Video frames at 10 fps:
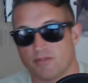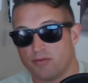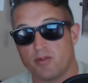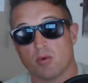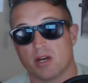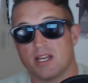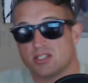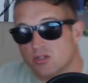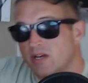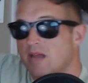If you want to get
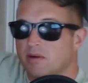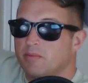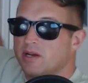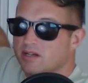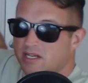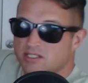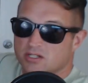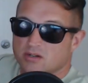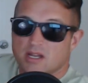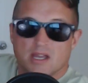your name up here and get
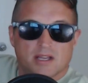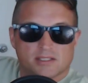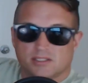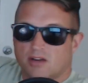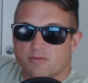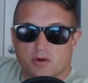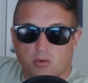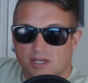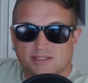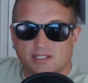your stuff
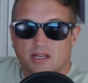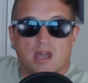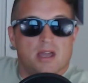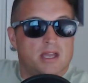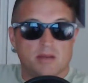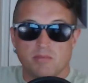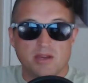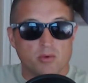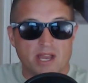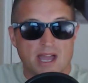requested and me
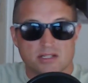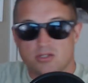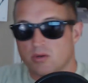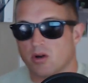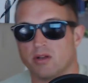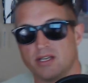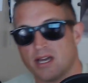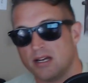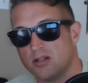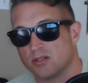react to it, all you got
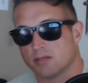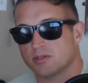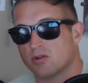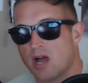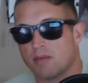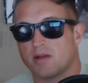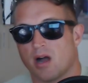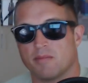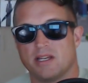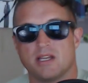to do is subscribe,
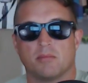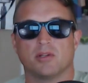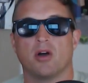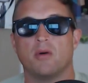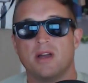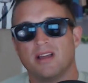comment down below.